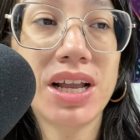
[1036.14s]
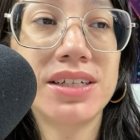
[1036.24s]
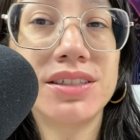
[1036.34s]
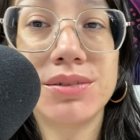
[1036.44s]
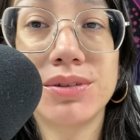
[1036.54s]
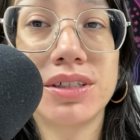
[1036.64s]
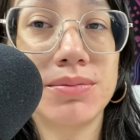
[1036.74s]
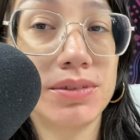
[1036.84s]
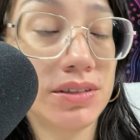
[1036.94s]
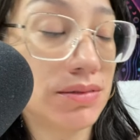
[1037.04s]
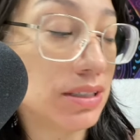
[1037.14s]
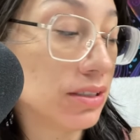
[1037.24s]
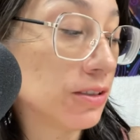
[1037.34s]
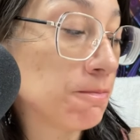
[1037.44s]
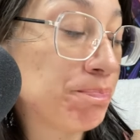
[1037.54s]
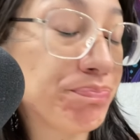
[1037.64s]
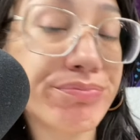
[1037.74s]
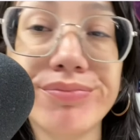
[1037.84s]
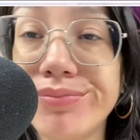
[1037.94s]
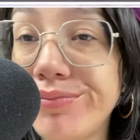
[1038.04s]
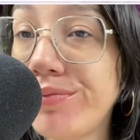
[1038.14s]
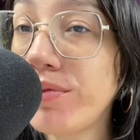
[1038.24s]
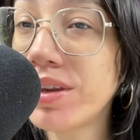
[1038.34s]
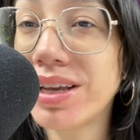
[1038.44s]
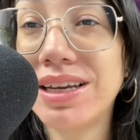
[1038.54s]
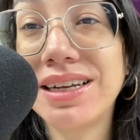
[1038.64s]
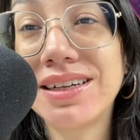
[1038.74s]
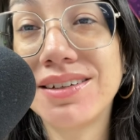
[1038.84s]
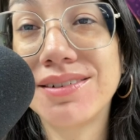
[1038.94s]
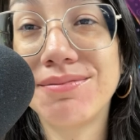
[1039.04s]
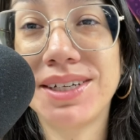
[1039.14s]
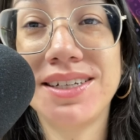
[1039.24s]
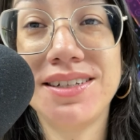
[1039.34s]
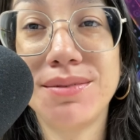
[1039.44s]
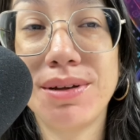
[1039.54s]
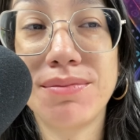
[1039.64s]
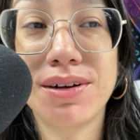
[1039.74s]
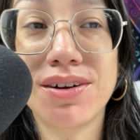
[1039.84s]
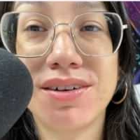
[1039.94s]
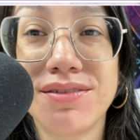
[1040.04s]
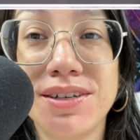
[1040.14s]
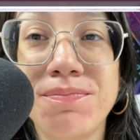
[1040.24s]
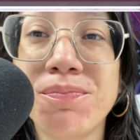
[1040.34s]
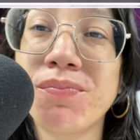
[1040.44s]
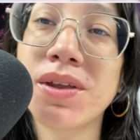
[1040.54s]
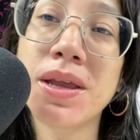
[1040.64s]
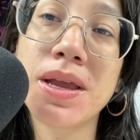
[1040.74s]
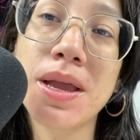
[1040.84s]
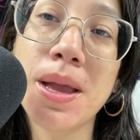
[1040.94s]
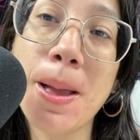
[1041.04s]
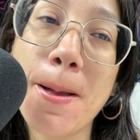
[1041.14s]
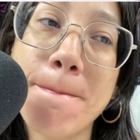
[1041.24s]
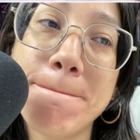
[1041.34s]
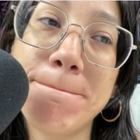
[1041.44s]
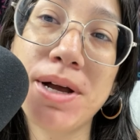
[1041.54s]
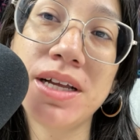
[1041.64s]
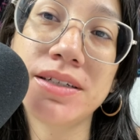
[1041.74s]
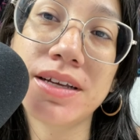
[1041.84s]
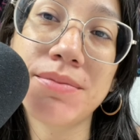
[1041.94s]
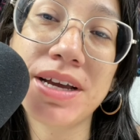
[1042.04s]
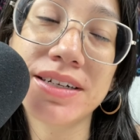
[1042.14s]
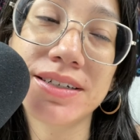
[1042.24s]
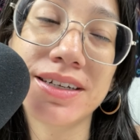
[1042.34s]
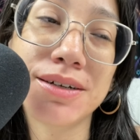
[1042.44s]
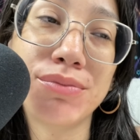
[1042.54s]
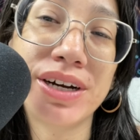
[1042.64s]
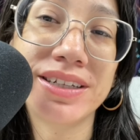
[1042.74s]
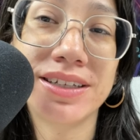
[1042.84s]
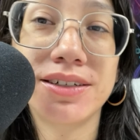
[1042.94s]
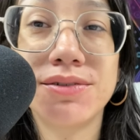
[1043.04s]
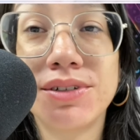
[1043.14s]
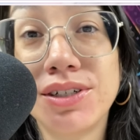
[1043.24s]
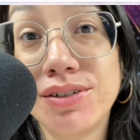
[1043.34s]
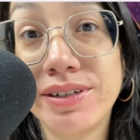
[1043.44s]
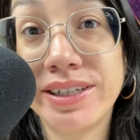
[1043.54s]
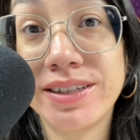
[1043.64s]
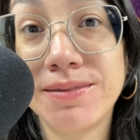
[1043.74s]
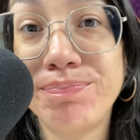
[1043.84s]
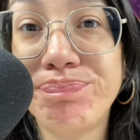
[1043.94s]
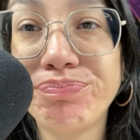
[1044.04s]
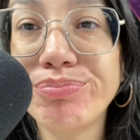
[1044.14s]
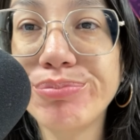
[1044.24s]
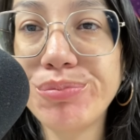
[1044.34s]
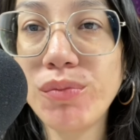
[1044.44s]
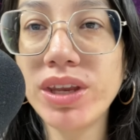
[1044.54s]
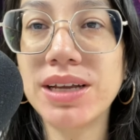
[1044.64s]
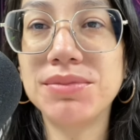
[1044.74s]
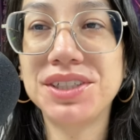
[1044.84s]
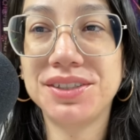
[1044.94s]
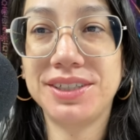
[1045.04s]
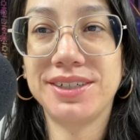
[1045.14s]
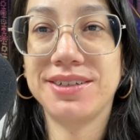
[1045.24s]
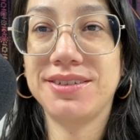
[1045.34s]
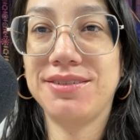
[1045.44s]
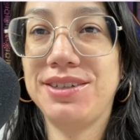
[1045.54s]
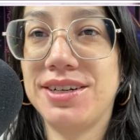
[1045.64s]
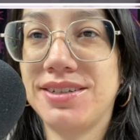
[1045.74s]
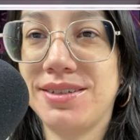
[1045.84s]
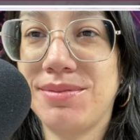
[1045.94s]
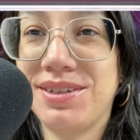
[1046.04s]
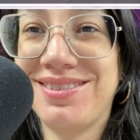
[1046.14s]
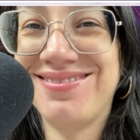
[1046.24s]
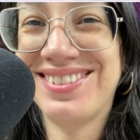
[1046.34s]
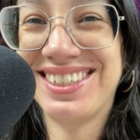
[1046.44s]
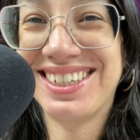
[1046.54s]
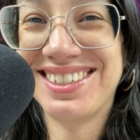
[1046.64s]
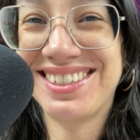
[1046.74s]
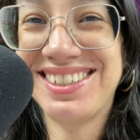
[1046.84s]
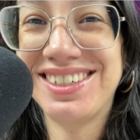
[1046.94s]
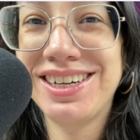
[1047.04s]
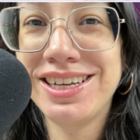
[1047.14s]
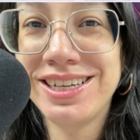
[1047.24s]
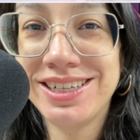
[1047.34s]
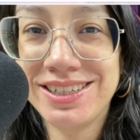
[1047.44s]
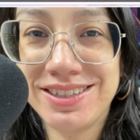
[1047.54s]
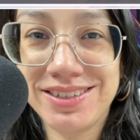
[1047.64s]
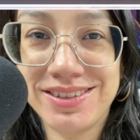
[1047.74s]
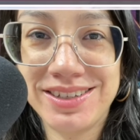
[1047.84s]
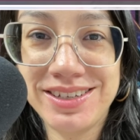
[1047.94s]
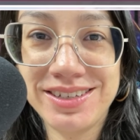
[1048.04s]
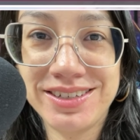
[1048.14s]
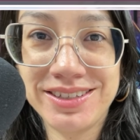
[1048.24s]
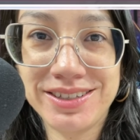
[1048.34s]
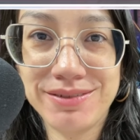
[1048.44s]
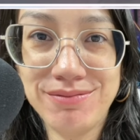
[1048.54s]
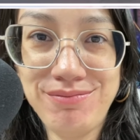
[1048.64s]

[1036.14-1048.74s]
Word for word: I just woke up a little while ago, and I know I need to make my coffee, but I'm acting like a brat that don't want to do nothing. I'm gonna show y'all y'all something while I got y'all here. So this,